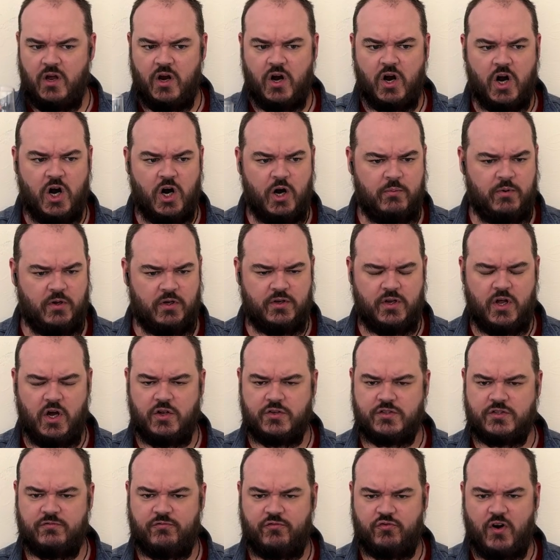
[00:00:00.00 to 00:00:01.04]
Herbal
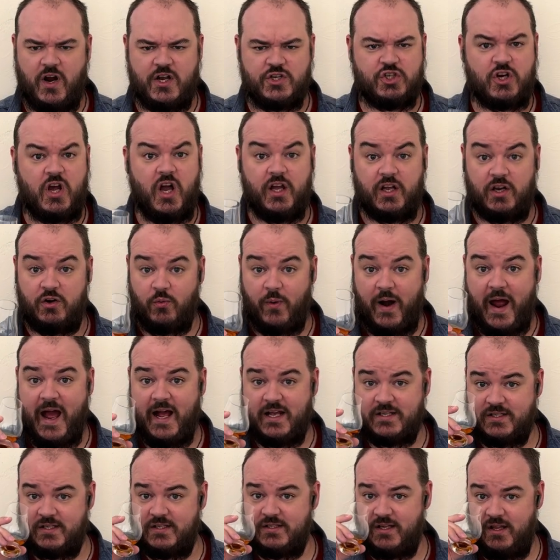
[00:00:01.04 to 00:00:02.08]
notes, fresh cut
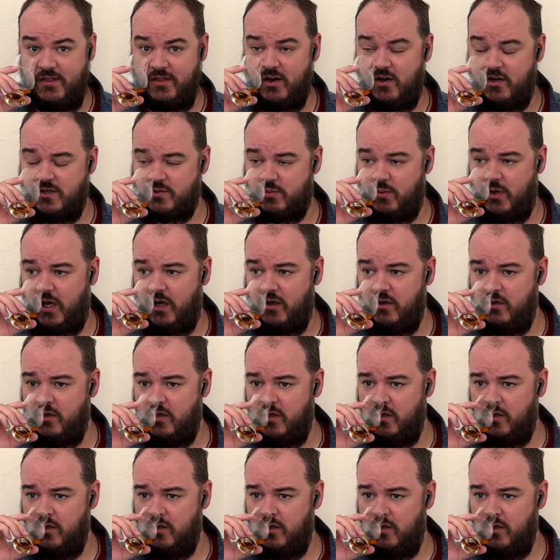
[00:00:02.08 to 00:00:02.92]
grass is in there as well.